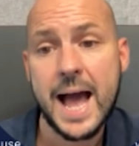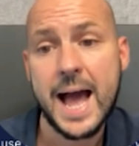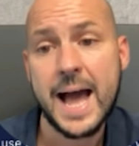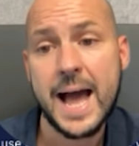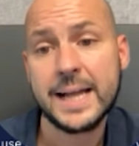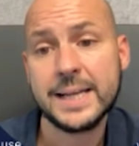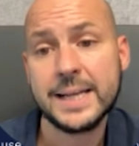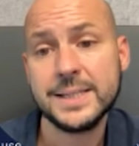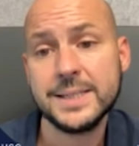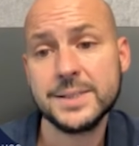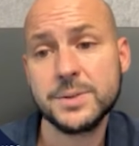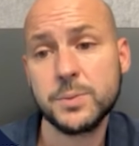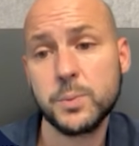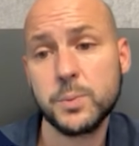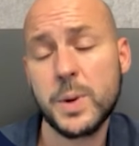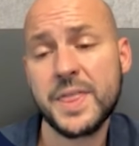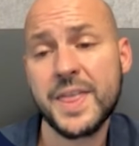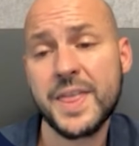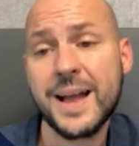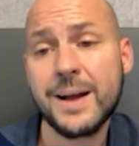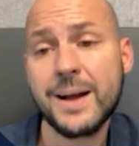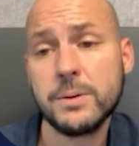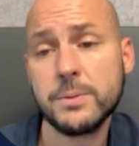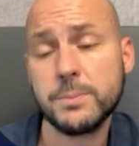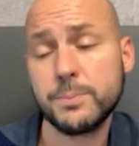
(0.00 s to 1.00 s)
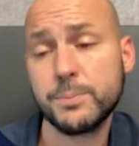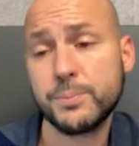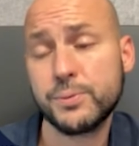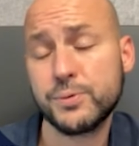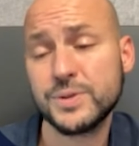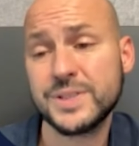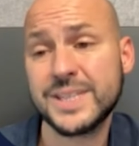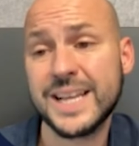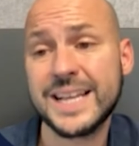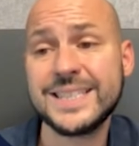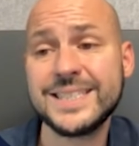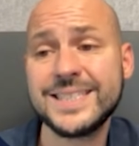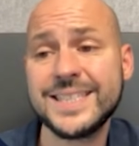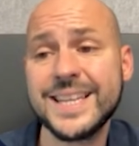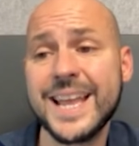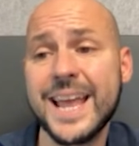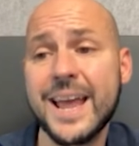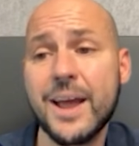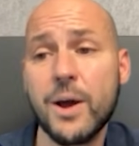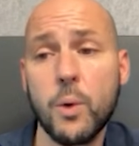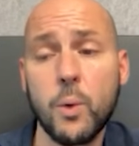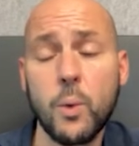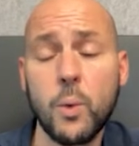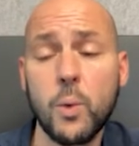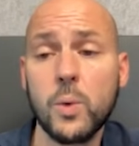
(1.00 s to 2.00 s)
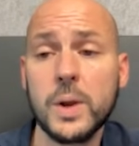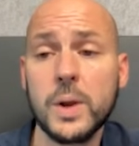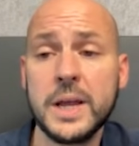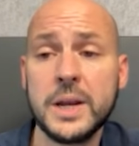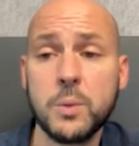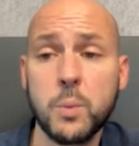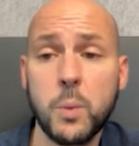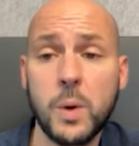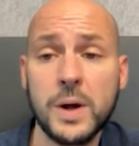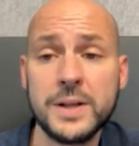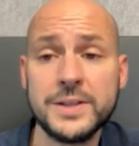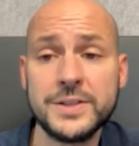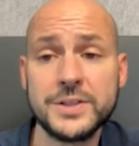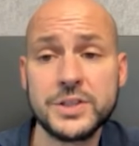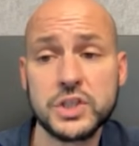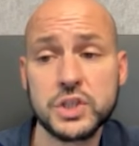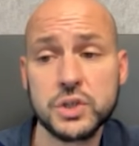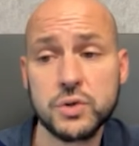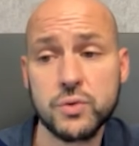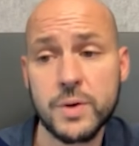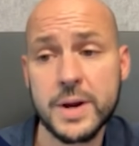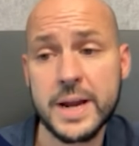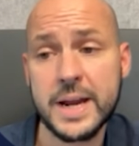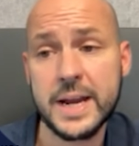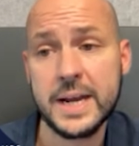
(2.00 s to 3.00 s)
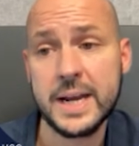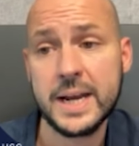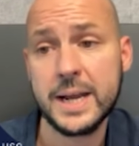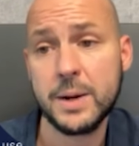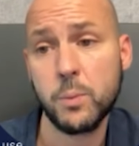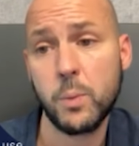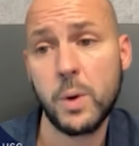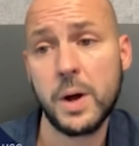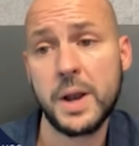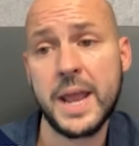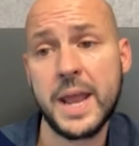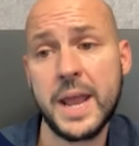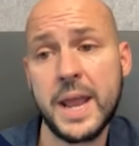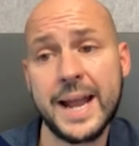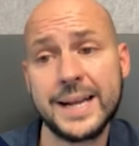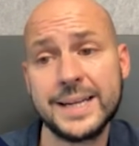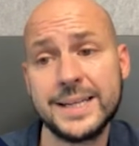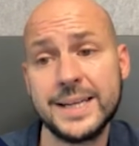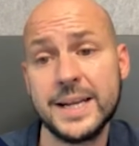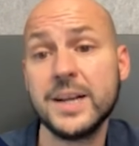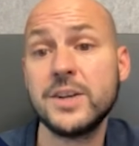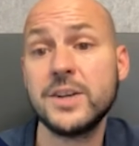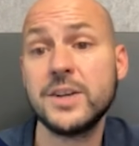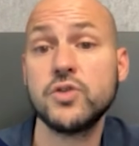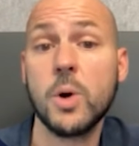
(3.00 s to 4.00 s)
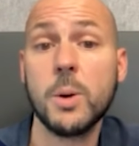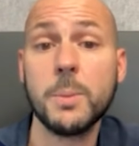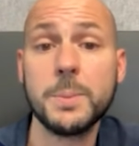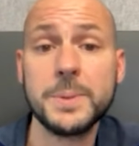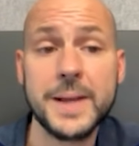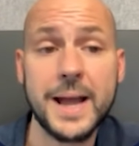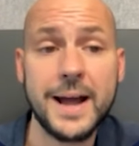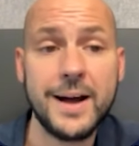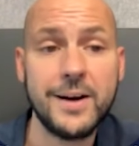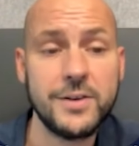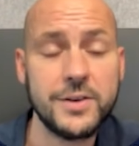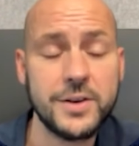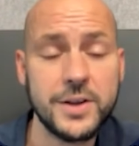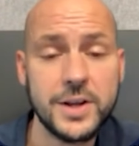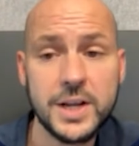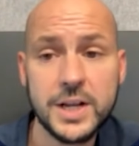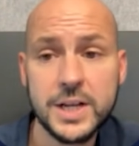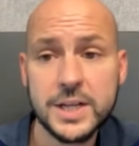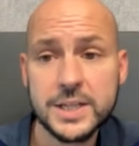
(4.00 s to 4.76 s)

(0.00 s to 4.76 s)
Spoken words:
and without presenting it all in one screen in one hectic drop-down.